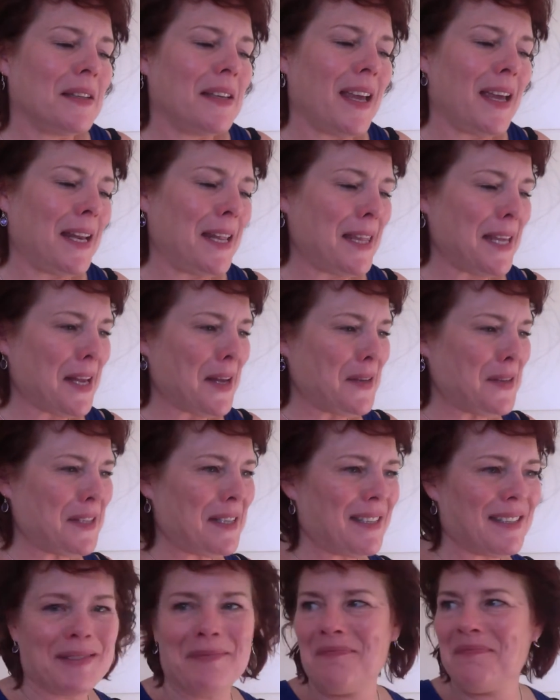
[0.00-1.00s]
Anything
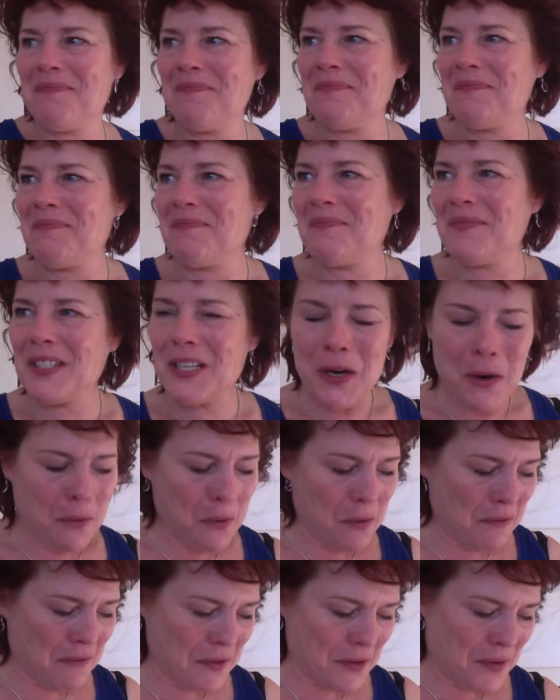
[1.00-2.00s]
else to
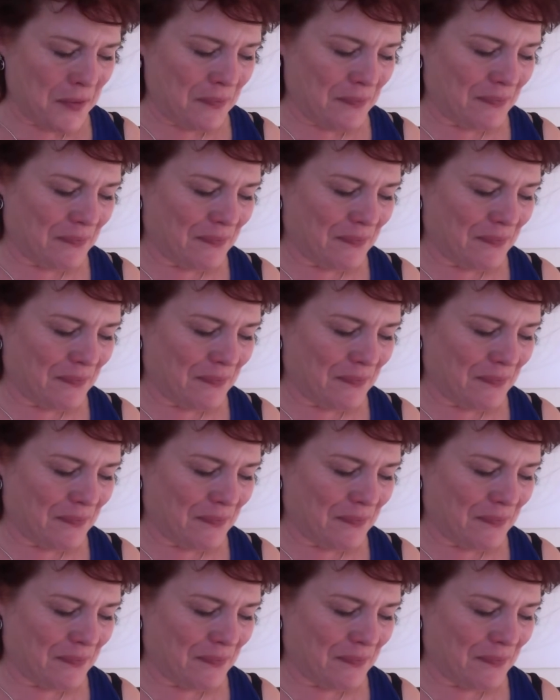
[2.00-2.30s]
go over?